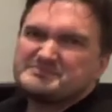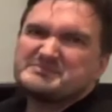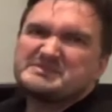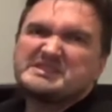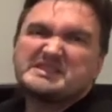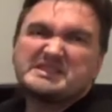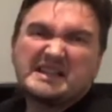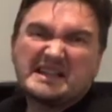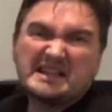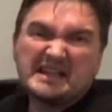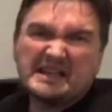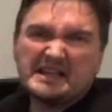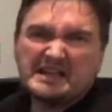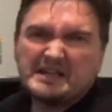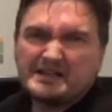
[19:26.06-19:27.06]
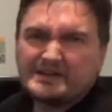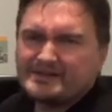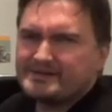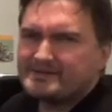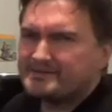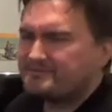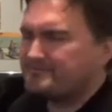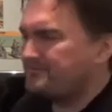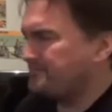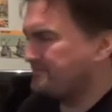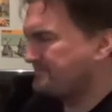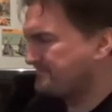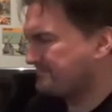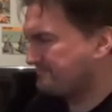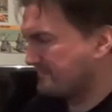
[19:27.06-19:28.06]
stinky, yeah.
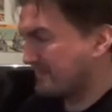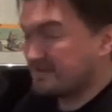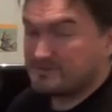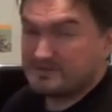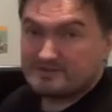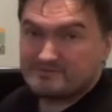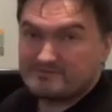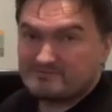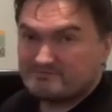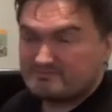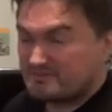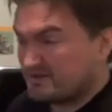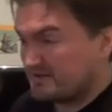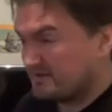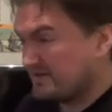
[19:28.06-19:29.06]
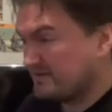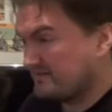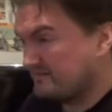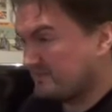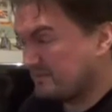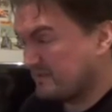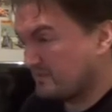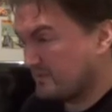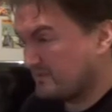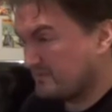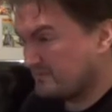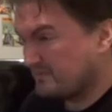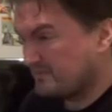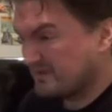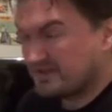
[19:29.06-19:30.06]
Maybe I wouldn't. Maybe
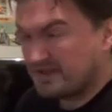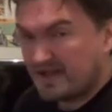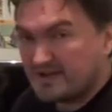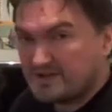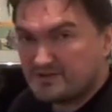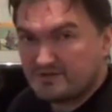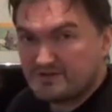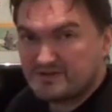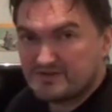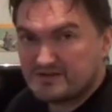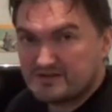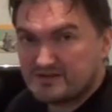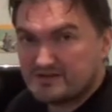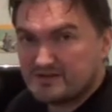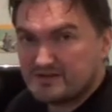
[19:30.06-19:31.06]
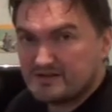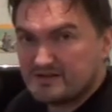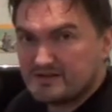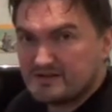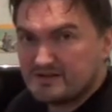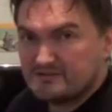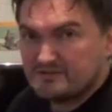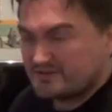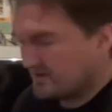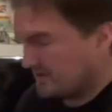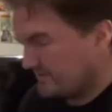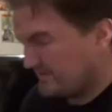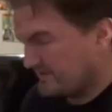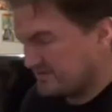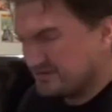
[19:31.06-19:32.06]
I'd get into it if I saw that. But
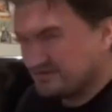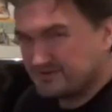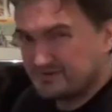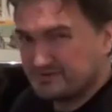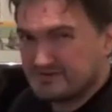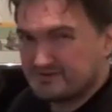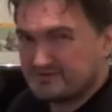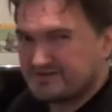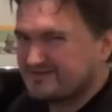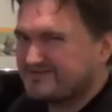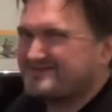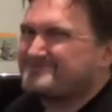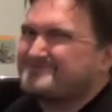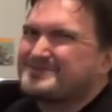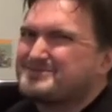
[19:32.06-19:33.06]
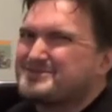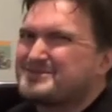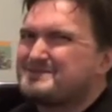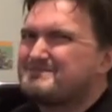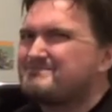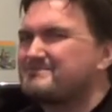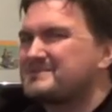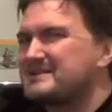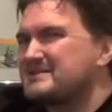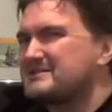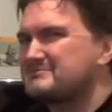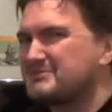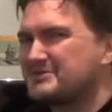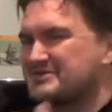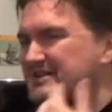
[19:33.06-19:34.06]
no, if it's two dudes doing it, I'm not in.
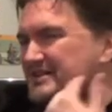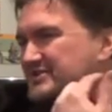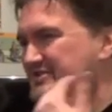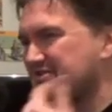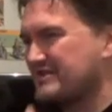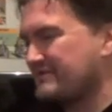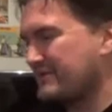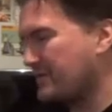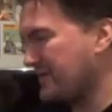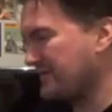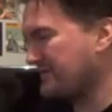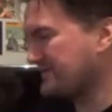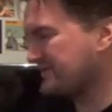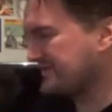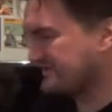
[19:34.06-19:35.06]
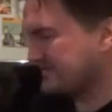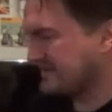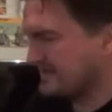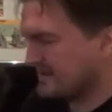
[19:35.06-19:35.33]
Mustaches everywhere and stuff.